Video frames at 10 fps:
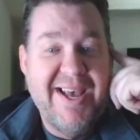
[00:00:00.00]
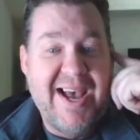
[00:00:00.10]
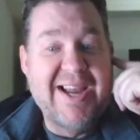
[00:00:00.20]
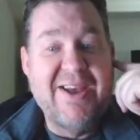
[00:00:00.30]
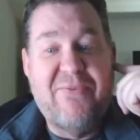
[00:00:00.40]

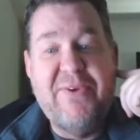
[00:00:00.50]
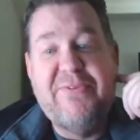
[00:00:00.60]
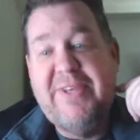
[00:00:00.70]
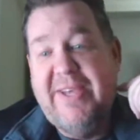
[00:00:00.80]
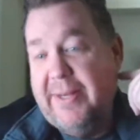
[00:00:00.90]
I got
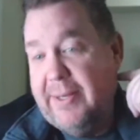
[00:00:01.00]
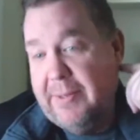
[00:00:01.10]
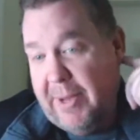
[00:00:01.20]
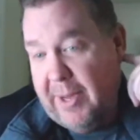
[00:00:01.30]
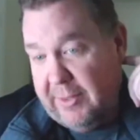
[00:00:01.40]
15 into
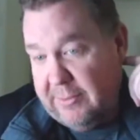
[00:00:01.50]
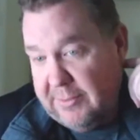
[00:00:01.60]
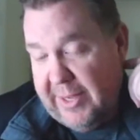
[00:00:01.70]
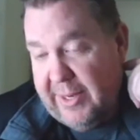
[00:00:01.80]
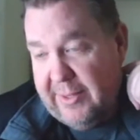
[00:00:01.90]
mine,
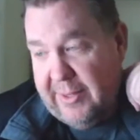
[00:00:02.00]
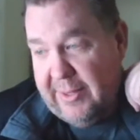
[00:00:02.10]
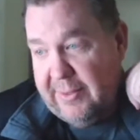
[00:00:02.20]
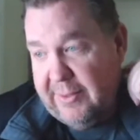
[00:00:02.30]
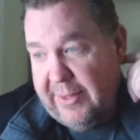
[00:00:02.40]
and
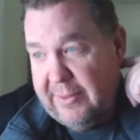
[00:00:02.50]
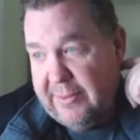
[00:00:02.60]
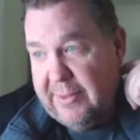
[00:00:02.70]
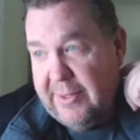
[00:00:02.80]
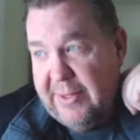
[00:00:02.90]

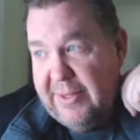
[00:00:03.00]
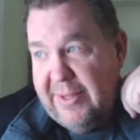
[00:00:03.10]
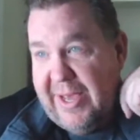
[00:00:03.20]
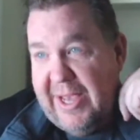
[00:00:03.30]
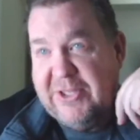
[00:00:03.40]

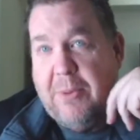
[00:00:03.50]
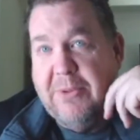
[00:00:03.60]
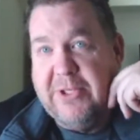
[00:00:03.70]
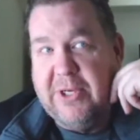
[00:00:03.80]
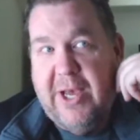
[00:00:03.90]
it's
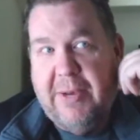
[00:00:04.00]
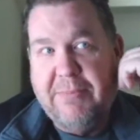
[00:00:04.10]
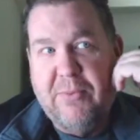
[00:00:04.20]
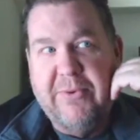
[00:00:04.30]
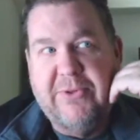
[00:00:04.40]
almost I'm
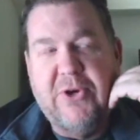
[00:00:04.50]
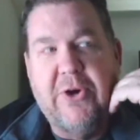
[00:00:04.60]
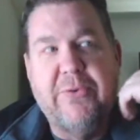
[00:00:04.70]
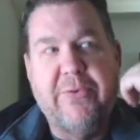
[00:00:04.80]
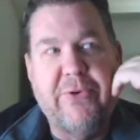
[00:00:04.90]

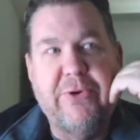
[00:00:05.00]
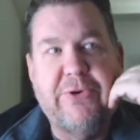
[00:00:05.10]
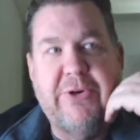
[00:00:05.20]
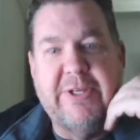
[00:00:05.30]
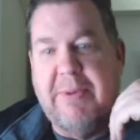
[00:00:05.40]
starting to refer
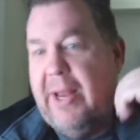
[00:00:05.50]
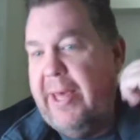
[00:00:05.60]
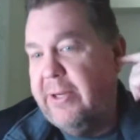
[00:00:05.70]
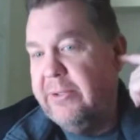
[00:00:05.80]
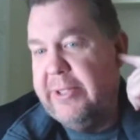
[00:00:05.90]
to it as my
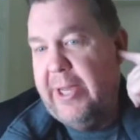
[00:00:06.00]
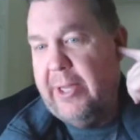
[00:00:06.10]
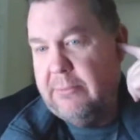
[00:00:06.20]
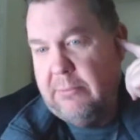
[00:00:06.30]
Lego set,